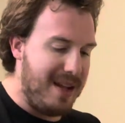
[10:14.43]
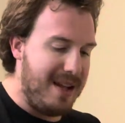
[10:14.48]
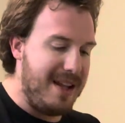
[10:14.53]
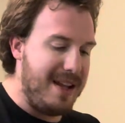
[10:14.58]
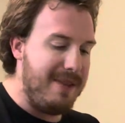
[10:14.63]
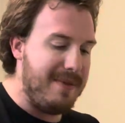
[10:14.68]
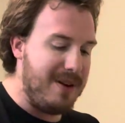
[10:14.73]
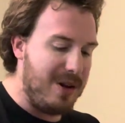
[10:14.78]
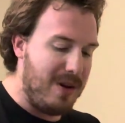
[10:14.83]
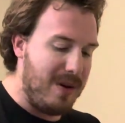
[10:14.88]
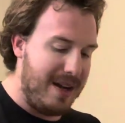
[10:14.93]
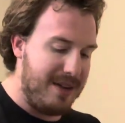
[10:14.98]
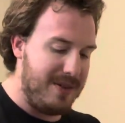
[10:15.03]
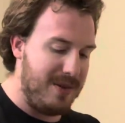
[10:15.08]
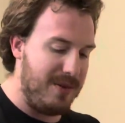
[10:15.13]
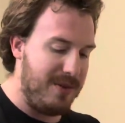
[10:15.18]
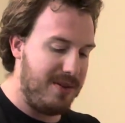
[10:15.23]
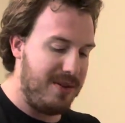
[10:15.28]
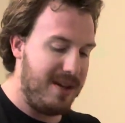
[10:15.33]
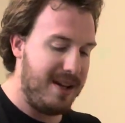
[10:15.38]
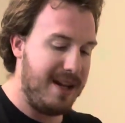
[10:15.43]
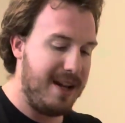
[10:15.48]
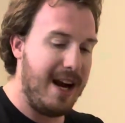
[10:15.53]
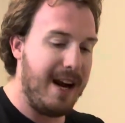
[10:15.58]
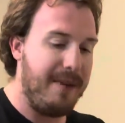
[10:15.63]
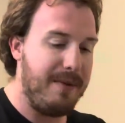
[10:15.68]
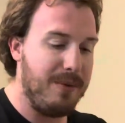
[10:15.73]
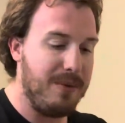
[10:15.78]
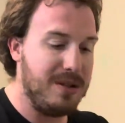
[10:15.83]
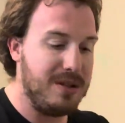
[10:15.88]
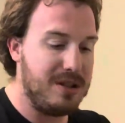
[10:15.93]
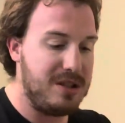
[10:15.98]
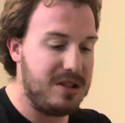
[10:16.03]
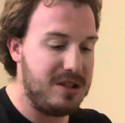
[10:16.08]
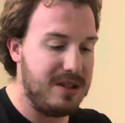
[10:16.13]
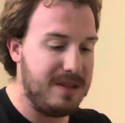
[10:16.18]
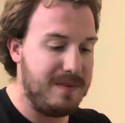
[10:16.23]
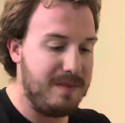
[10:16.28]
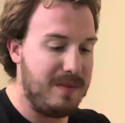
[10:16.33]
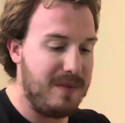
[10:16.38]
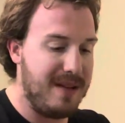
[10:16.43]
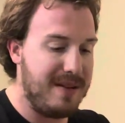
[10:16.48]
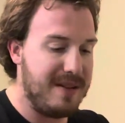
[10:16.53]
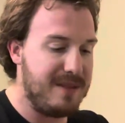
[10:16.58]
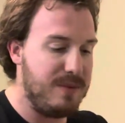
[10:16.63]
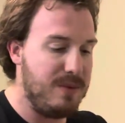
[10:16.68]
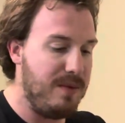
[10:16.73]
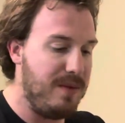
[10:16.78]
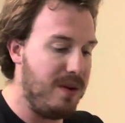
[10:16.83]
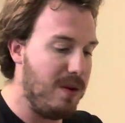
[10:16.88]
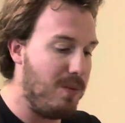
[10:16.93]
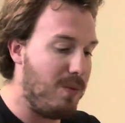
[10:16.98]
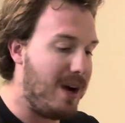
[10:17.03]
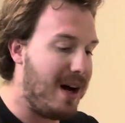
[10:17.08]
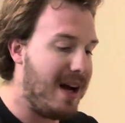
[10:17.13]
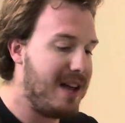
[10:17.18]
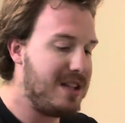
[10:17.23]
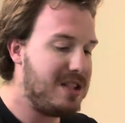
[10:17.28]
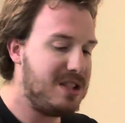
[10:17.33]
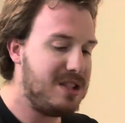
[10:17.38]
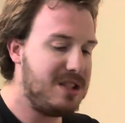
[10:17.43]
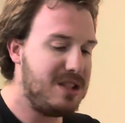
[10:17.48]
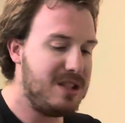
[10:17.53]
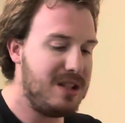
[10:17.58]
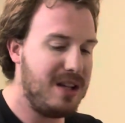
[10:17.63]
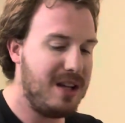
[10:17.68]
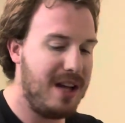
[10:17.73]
even though I do think everyone should give this movie a watch.